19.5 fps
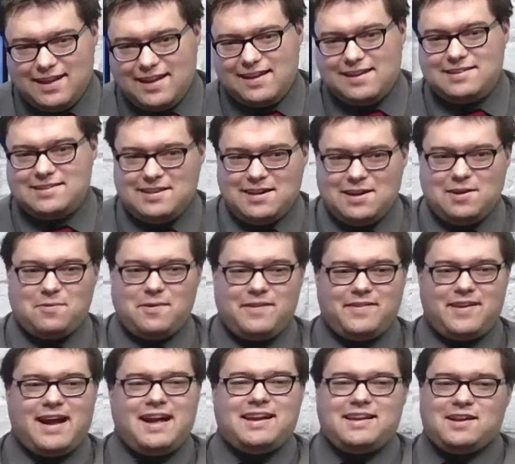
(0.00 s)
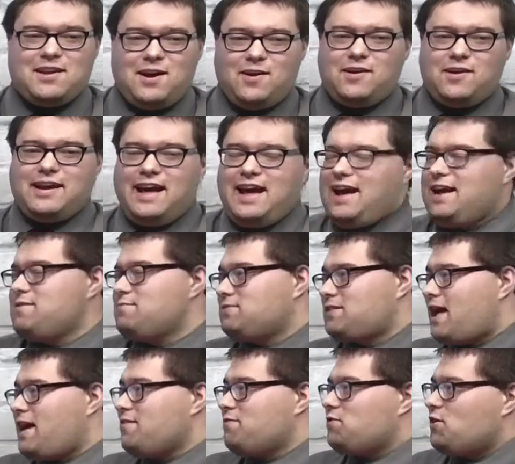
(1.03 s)
And we've got it going on.
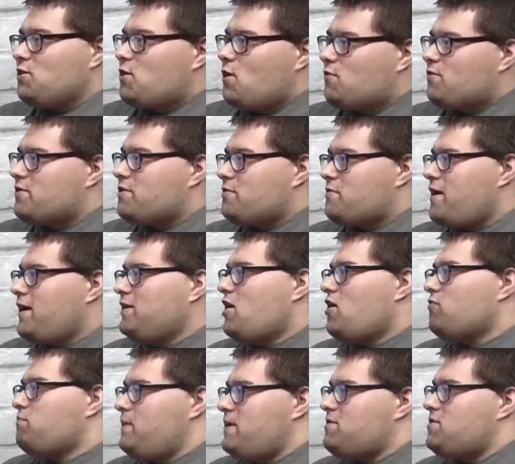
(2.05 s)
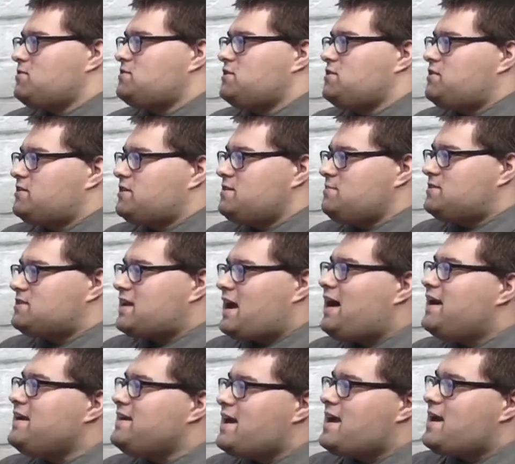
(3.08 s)
Live look over the Randolph Peaches and Cream
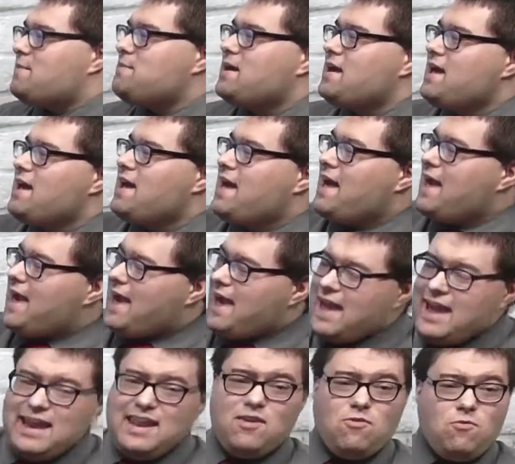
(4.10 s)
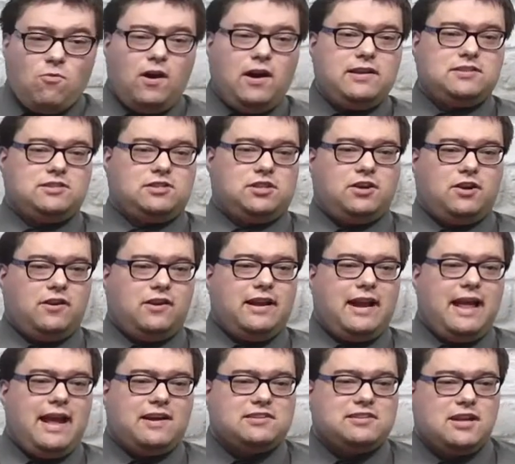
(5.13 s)
Skycam. 81 is the
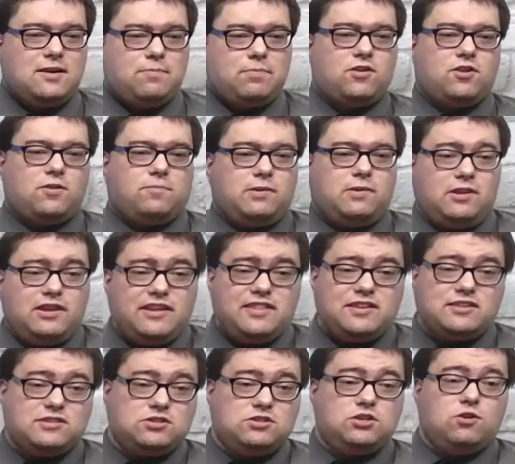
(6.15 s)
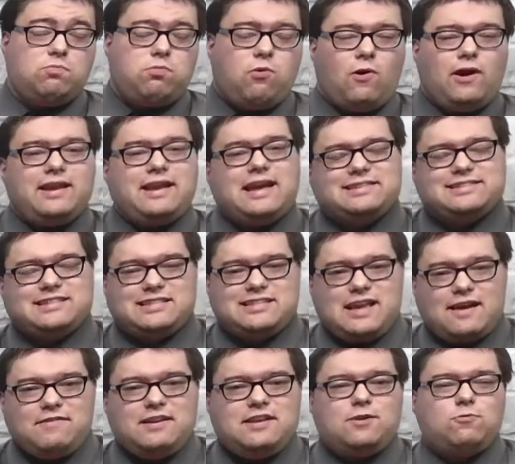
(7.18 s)
current air temperature, but look at this dew point at
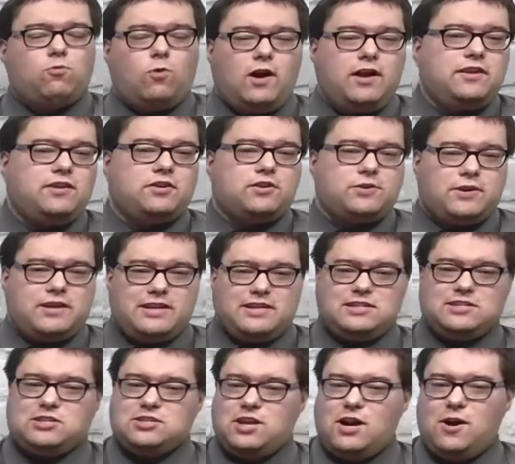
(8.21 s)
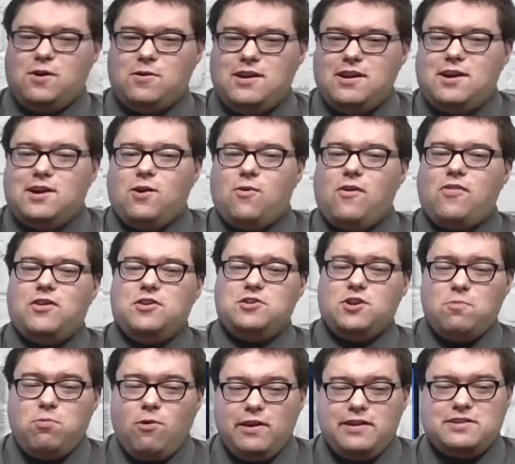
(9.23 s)
71 degrees. So when the
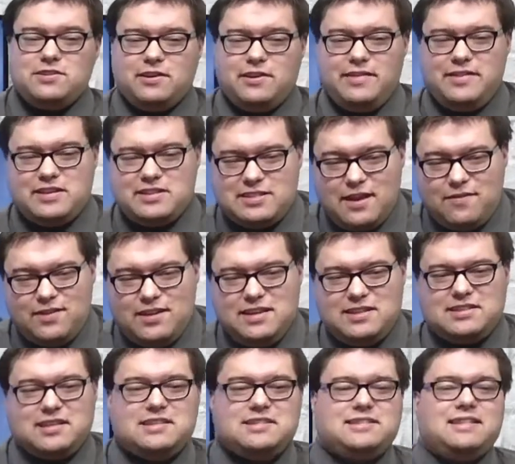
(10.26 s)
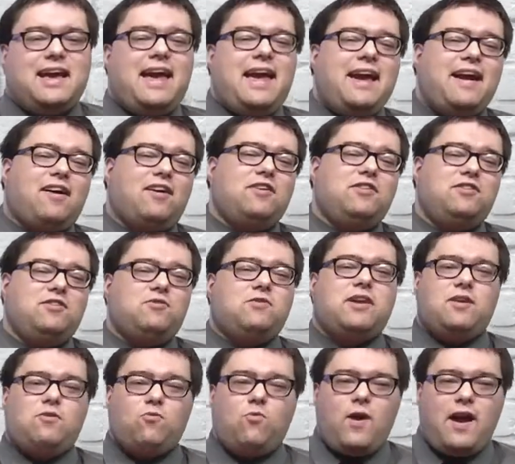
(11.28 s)
dew points are in the 70s, it's the air you
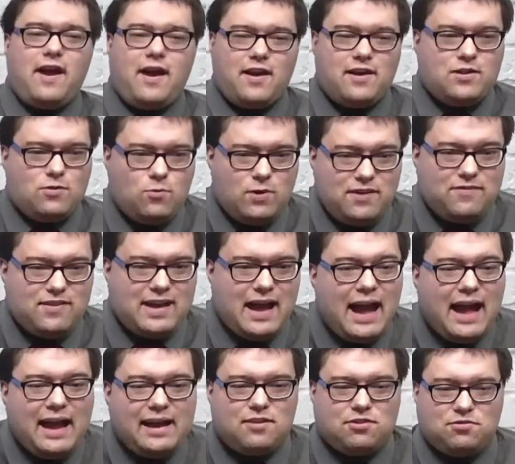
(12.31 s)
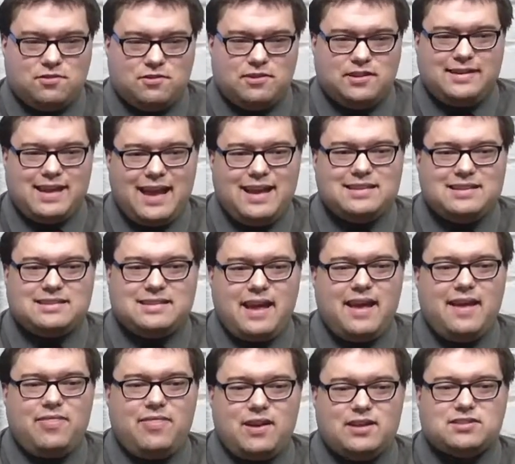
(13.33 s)
can wear, and we've got it through the day
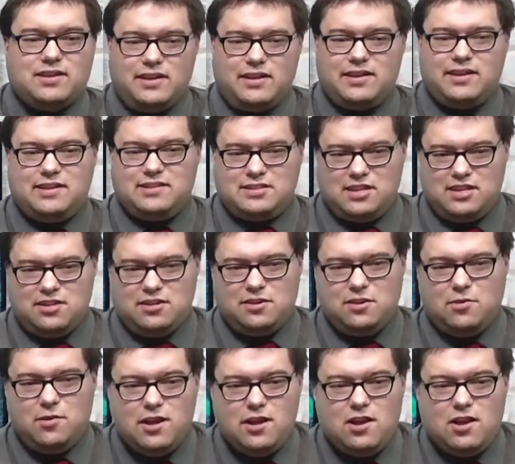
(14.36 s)
today, and that's going to continue